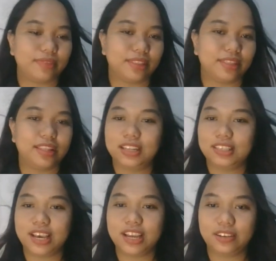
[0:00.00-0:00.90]
that's
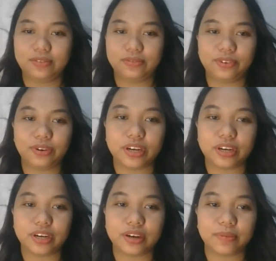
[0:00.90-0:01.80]
it
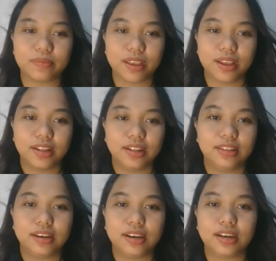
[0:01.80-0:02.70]
for
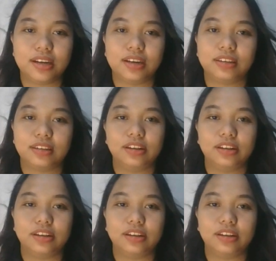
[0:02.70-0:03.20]
the